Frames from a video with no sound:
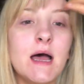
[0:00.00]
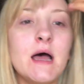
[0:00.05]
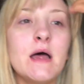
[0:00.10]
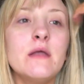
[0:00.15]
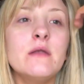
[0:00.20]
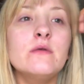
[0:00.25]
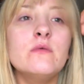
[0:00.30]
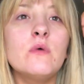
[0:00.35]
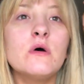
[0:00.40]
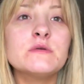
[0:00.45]

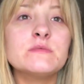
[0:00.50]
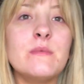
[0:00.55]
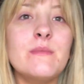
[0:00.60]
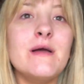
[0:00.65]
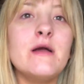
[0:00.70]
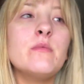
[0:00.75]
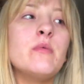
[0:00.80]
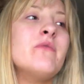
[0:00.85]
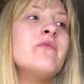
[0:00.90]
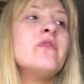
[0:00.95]
and washed
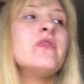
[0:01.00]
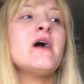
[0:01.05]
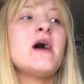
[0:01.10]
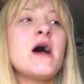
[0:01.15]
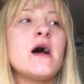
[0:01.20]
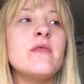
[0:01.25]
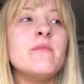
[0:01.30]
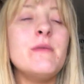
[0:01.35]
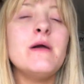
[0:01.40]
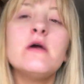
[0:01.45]
my makeup off of
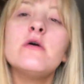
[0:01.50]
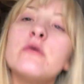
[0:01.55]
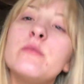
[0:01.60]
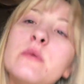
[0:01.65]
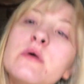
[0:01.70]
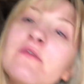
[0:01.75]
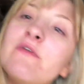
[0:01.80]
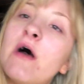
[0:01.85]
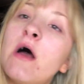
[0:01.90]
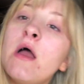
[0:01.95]
that and makeup
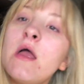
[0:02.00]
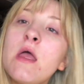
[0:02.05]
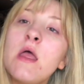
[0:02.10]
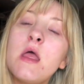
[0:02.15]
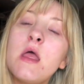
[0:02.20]
remover.